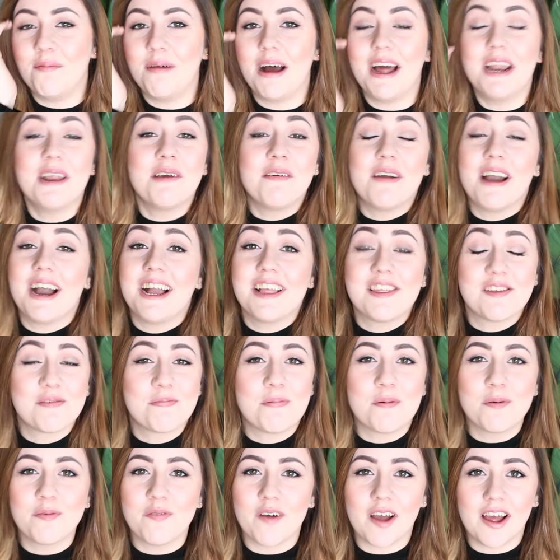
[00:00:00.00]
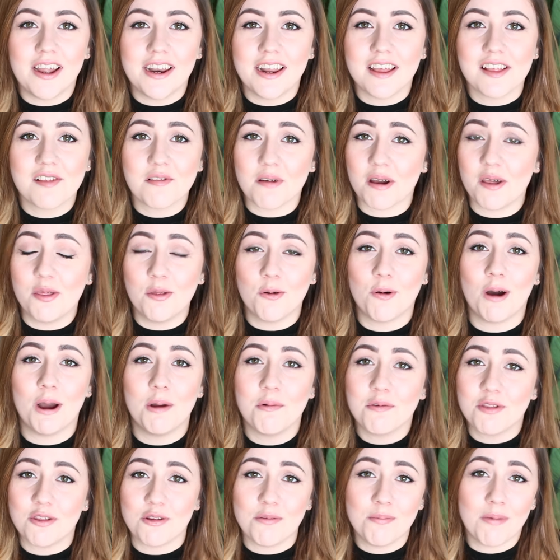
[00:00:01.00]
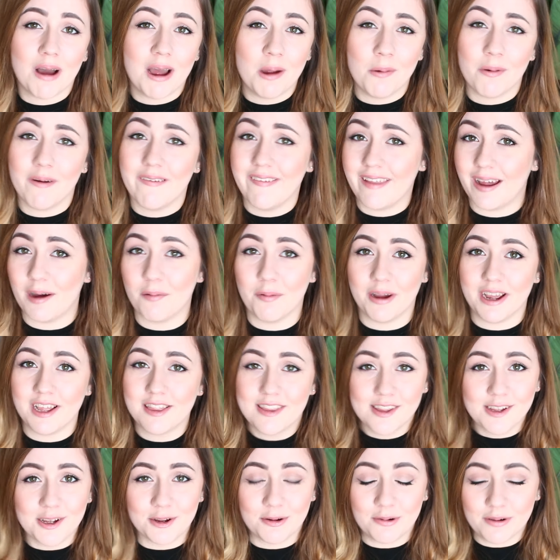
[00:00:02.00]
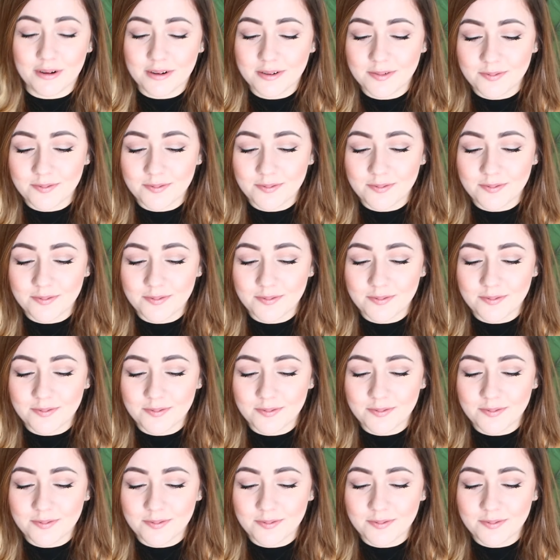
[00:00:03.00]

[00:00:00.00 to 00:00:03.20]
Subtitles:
anyway, I just preferred it, so I thought I would do my one that way too.